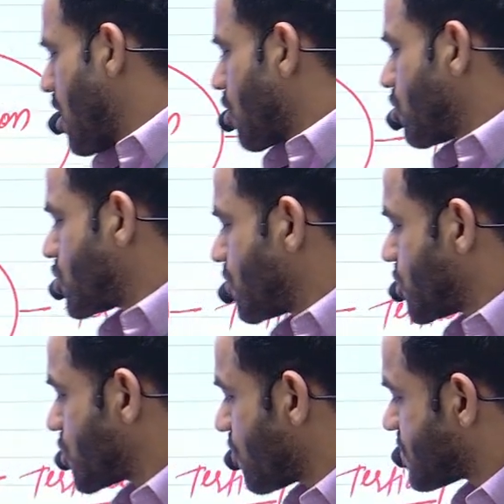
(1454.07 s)

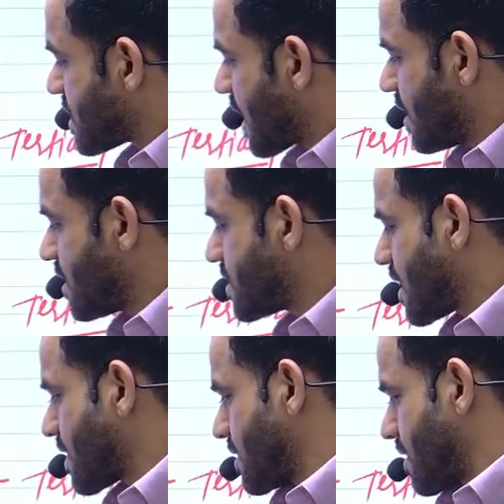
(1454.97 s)
Contribution of secondary
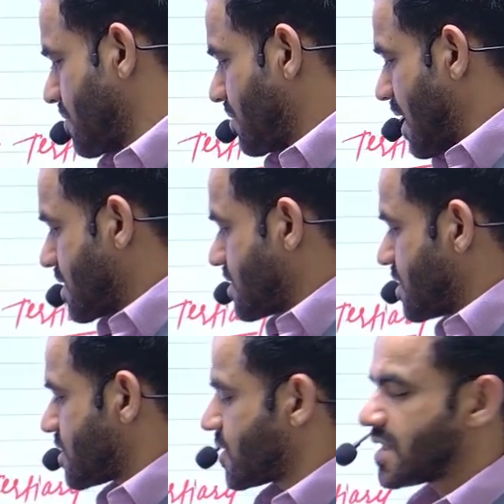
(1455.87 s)
sector, that is
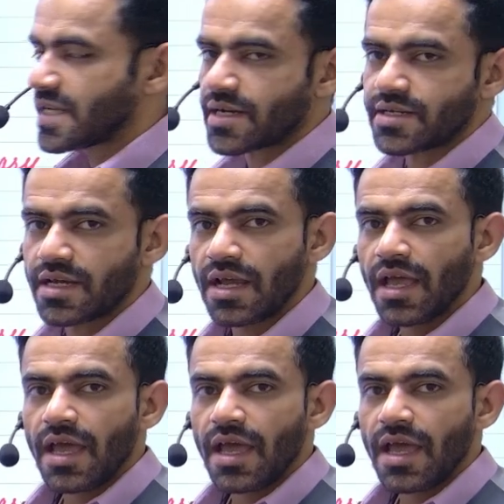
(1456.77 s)
industrial sector,